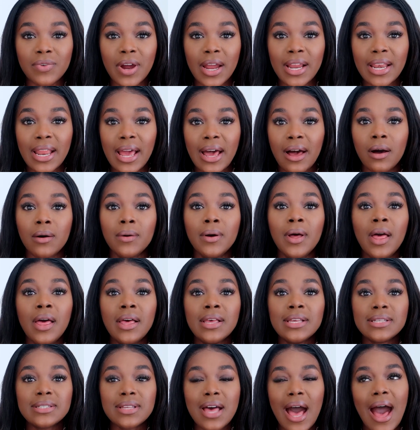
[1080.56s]
right now,
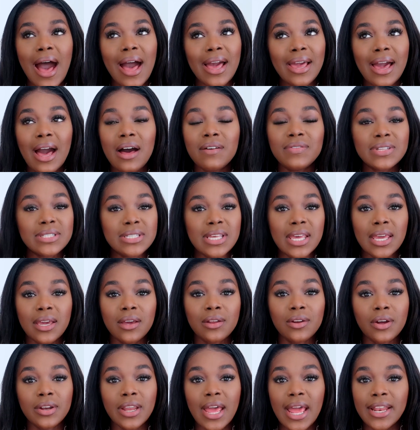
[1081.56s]
I haven't
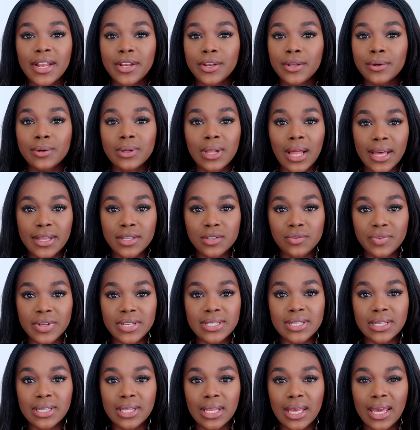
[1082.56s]
taken on any new clients
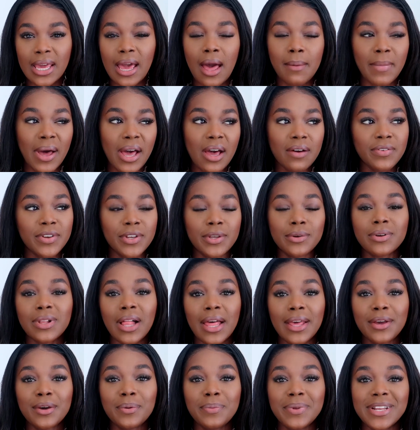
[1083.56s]
recently. I might have a new
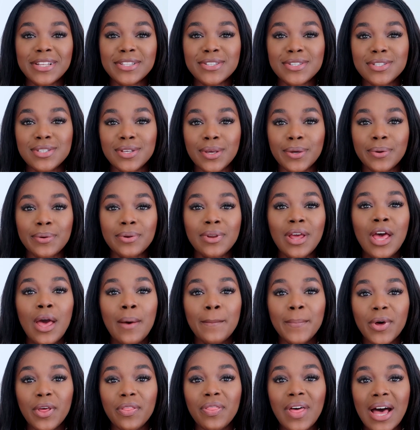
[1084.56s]
client coming in soon,
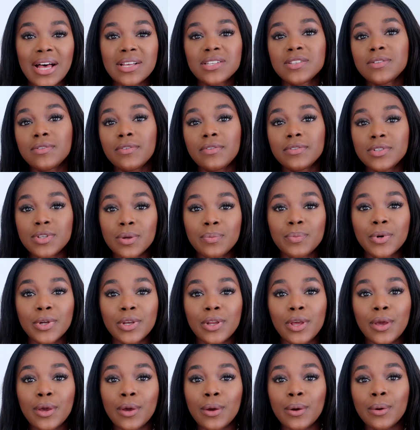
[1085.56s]
but that's someone
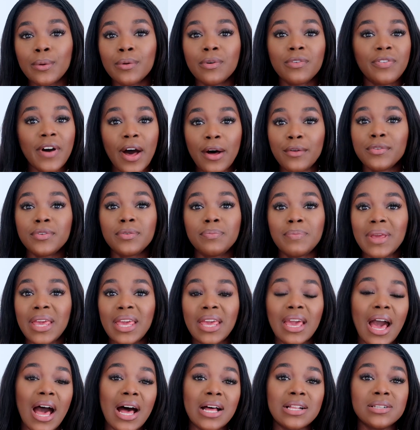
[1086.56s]
who found
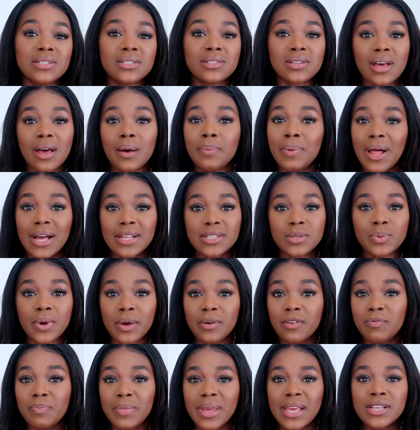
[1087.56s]
me and applied to work
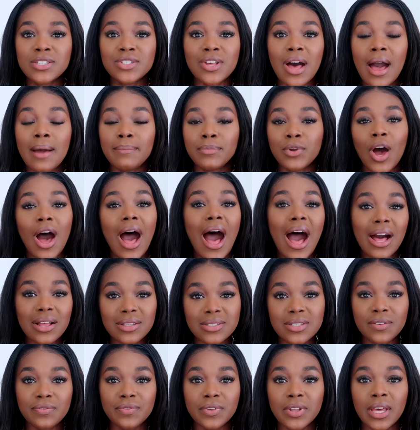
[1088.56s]
with me. So I'm not
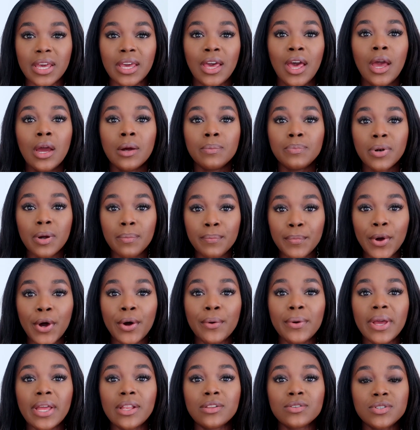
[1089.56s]
actively
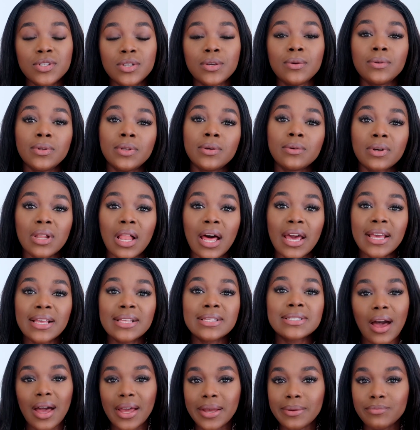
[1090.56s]
promoting to new
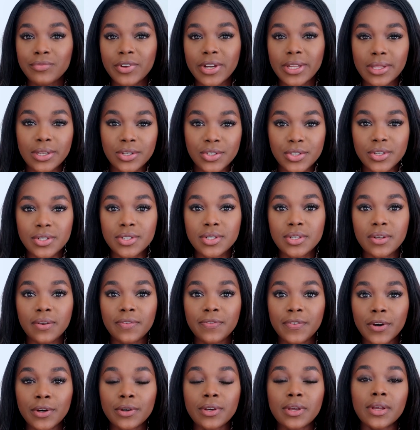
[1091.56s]
clients. I am really just
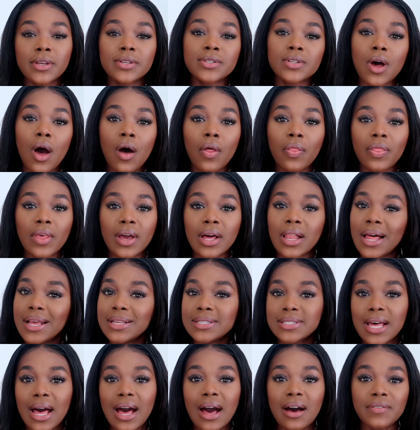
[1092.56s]
focused on the
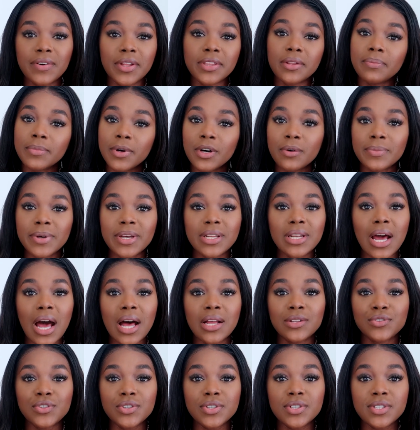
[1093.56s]
clients that I have at the moment
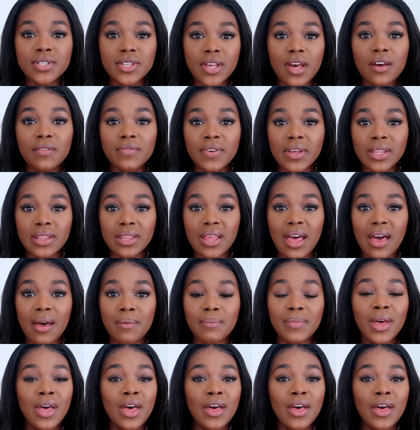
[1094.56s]
and just serving them